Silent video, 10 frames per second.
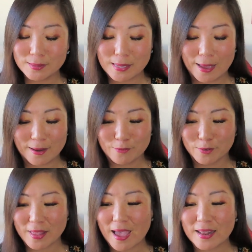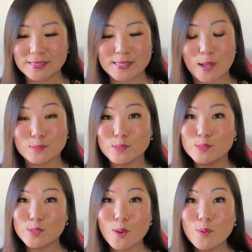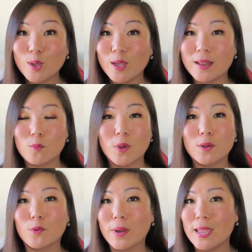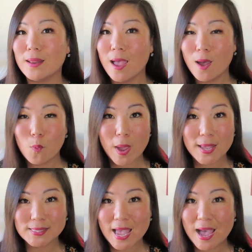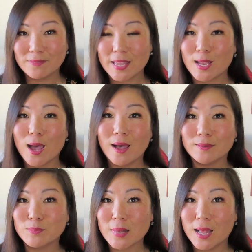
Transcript: excited for that. It sounds so good and what a great way to have like a,